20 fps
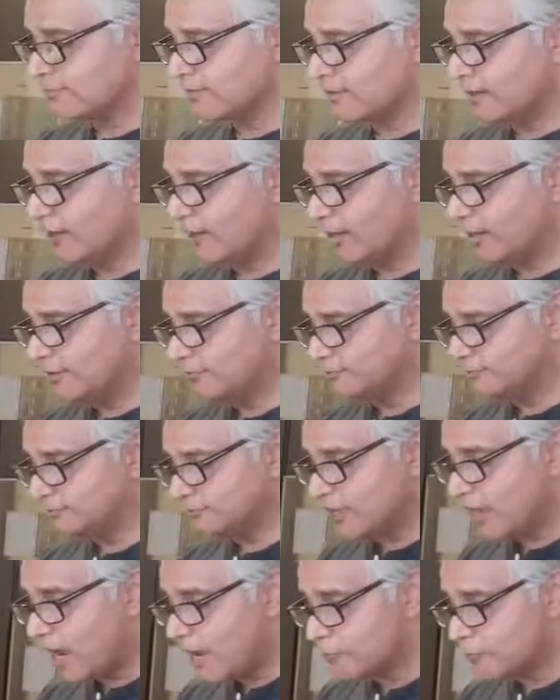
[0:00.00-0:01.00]

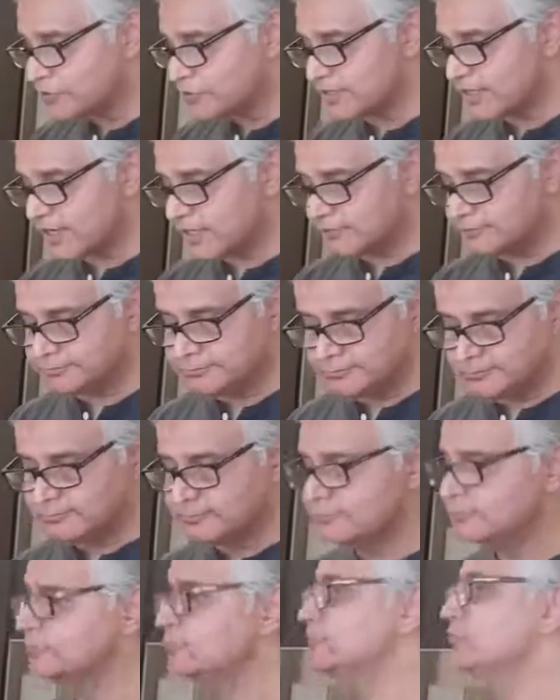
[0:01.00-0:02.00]
I would say
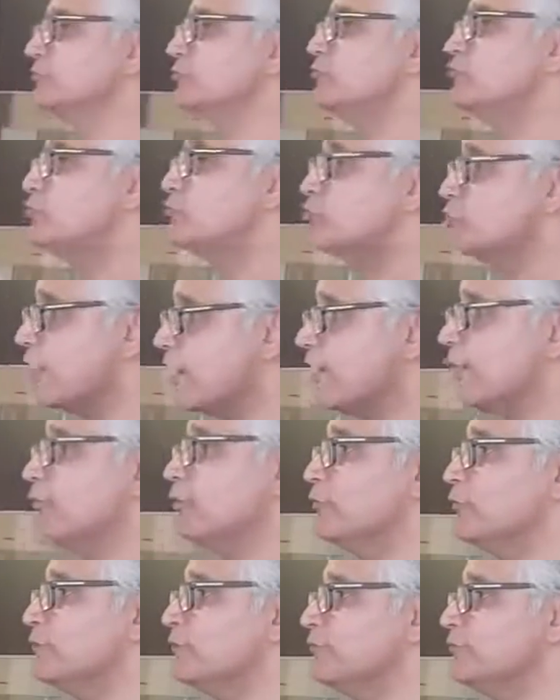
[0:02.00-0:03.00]
try all
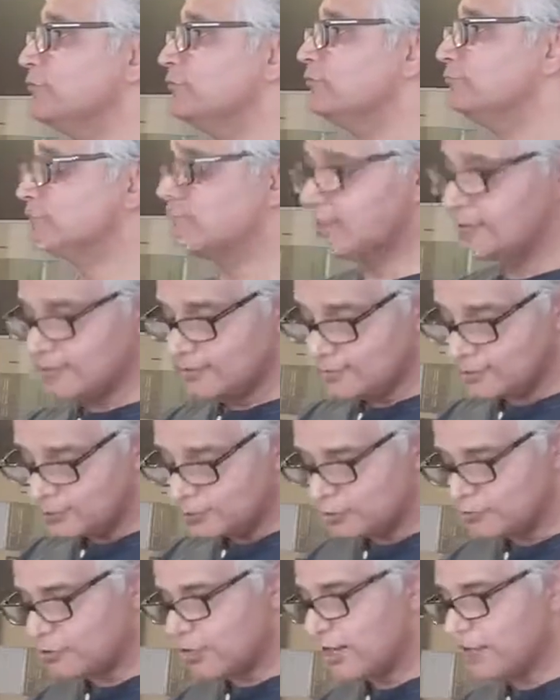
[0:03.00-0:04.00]
of them.
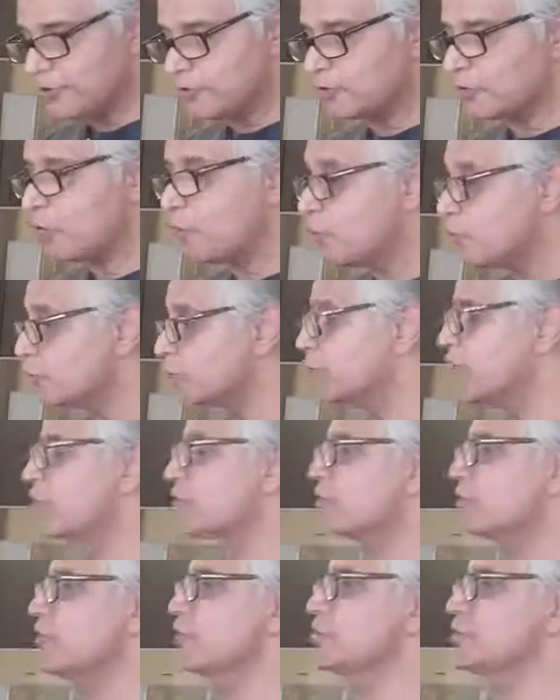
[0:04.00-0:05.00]
Try your own
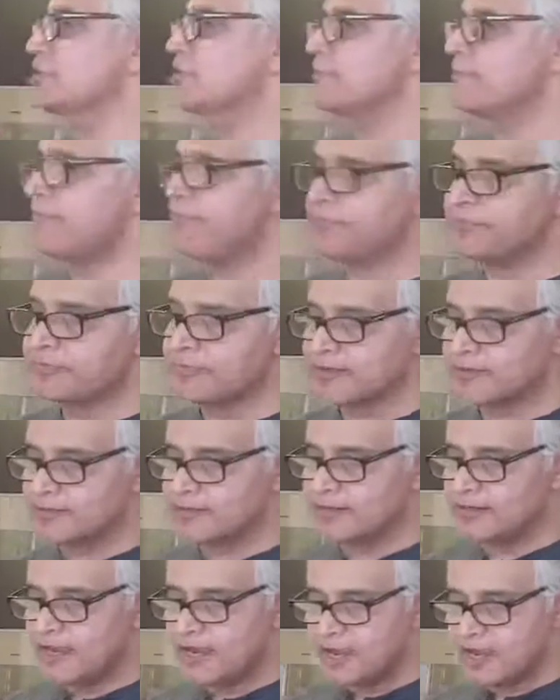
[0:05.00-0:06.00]
concoction,
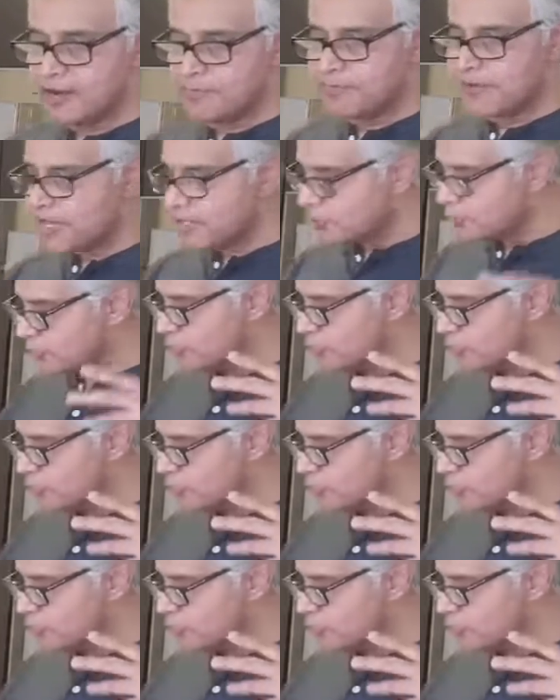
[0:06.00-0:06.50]
make your